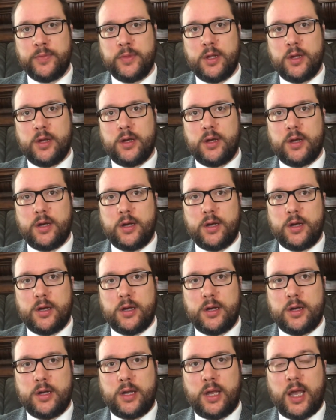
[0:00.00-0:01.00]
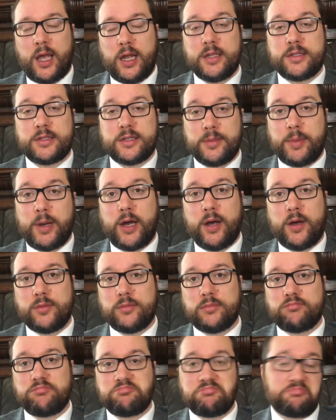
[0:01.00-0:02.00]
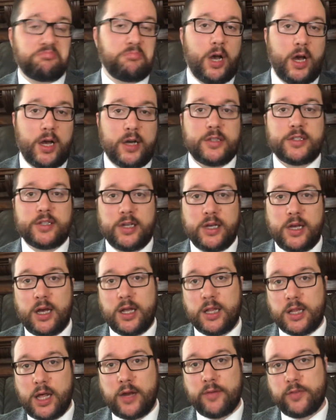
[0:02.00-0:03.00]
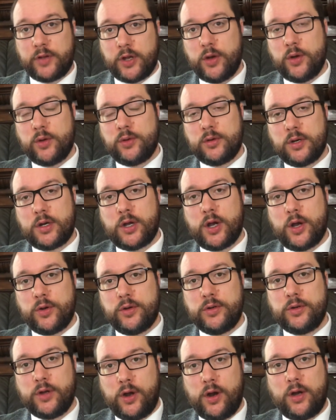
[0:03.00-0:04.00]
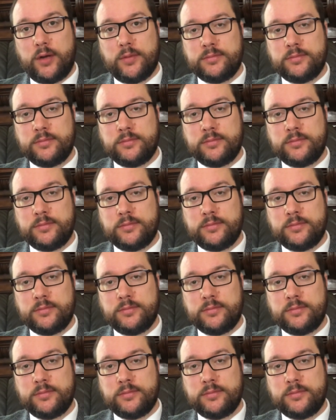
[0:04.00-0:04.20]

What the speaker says: And it's about, honestly, a lot of code in R.